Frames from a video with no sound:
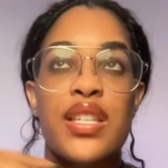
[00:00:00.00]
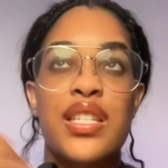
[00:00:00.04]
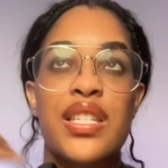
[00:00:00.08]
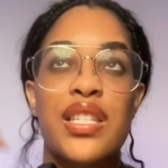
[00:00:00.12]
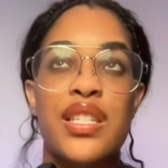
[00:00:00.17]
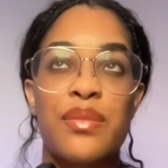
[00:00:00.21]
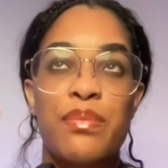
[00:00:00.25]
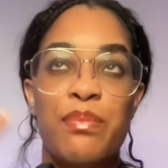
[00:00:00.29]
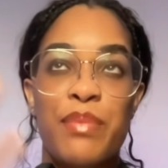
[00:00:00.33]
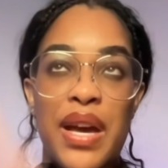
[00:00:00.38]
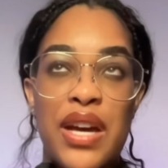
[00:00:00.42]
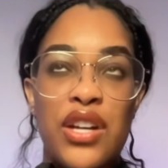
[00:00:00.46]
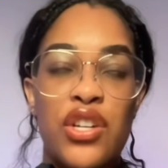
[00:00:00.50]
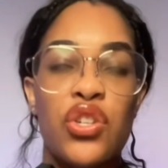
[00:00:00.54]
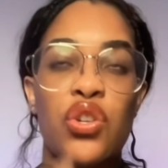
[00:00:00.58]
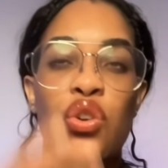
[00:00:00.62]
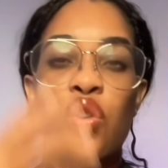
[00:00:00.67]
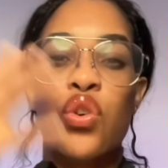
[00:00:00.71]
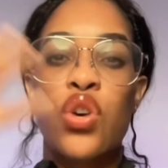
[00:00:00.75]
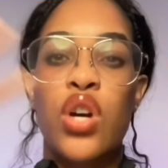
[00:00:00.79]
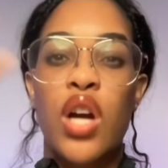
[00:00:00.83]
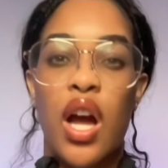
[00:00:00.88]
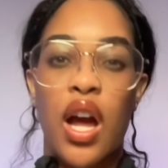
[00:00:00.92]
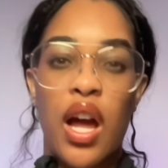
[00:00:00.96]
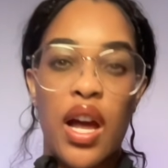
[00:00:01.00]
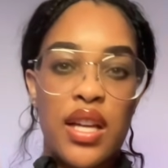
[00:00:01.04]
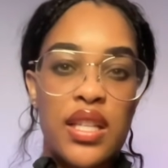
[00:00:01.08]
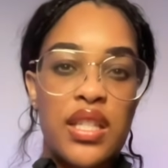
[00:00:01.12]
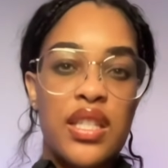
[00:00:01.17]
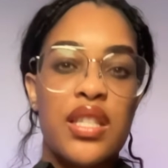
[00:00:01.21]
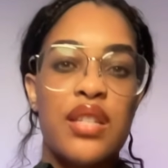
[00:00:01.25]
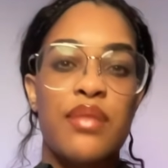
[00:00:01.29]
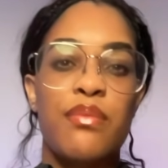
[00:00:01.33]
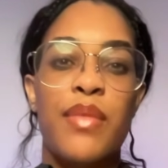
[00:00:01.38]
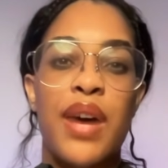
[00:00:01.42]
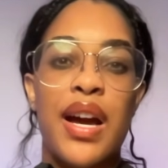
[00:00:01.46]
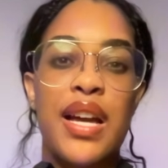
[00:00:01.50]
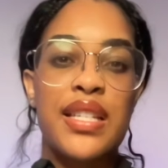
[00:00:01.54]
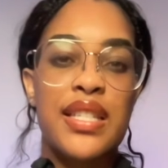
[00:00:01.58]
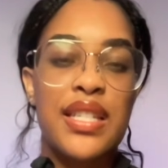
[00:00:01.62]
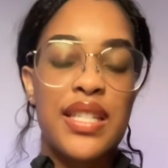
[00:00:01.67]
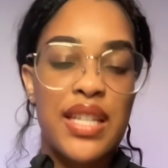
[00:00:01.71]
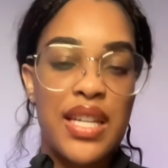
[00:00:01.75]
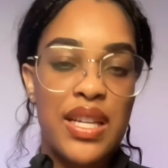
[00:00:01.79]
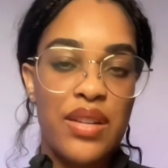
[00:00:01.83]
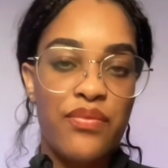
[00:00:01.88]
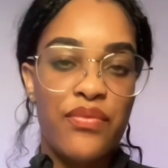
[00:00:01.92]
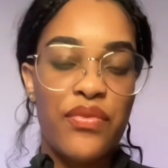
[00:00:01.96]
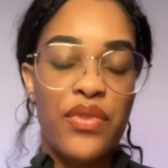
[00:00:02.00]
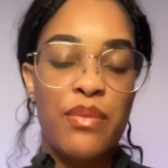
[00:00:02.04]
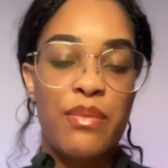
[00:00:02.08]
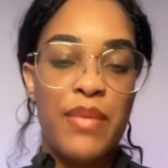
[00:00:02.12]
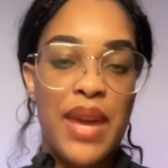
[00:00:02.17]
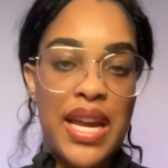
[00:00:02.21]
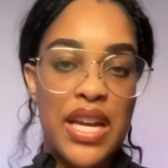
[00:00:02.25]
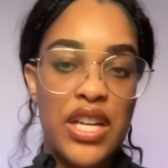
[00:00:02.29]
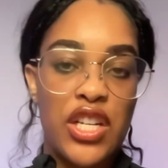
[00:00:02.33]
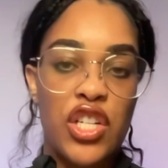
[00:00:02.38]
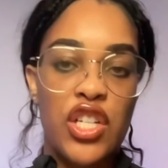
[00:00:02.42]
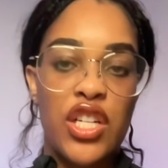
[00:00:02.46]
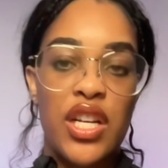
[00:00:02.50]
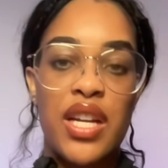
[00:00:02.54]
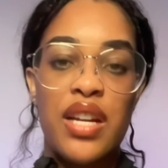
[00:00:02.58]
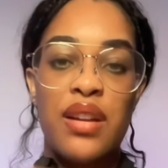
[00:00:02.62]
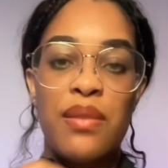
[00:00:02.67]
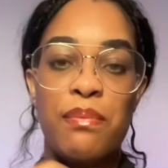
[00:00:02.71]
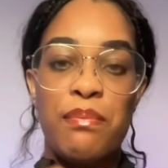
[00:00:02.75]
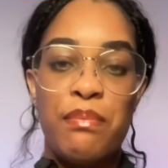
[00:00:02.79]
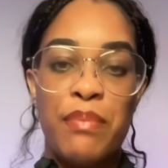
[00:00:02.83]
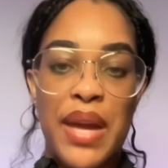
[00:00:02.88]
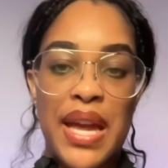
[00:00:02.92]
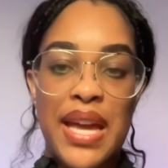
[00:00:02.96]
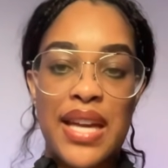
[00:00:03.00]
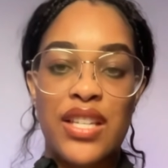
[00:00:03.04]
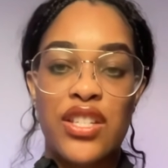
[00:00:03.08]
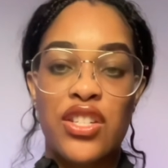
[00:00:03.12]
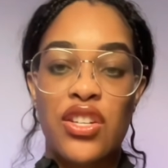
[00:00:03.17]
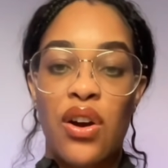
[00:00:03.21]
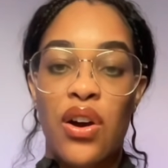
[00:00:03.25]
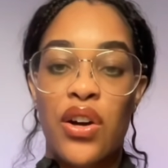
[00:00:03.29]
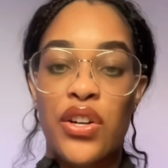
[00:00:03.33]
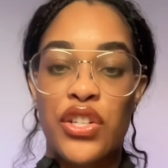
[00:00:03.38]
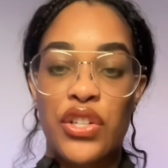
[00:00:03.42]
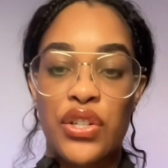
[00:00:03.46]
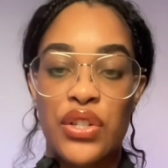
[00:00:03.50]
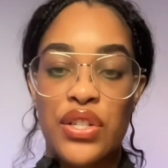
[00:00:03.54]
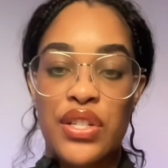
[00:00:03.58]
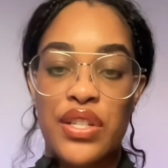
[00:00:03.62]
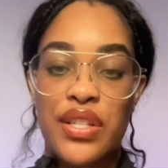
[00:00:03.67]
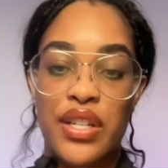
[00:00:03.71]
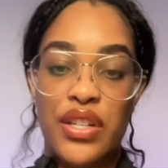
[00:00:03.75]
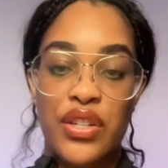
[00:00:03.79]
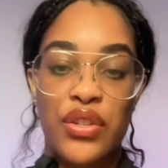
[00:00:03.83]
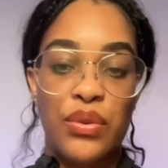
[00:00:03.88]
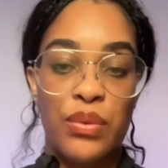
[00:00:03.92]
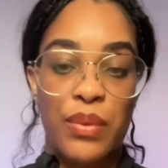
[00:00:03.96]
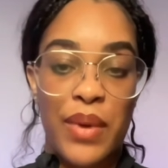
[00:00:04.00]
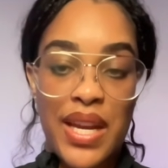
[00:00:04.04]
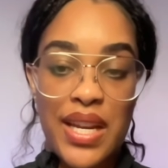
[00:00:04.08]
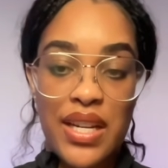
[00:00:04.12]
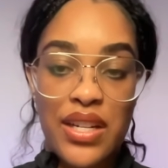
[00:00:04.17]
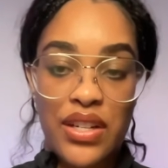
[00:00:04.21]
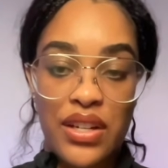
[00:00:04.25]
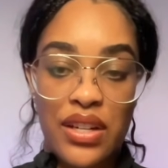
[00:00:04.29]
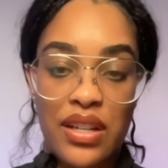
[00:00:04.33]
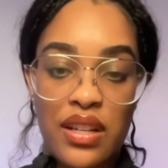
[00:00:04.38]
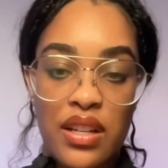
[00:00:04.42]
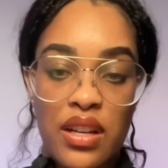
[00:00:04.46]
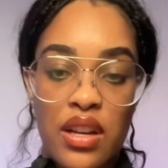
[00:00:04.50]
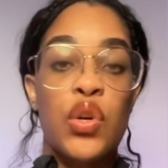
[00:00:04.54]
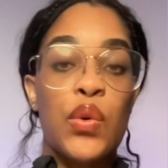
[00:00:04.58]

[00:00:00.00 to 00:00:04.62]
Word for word: special customized information based on your situation.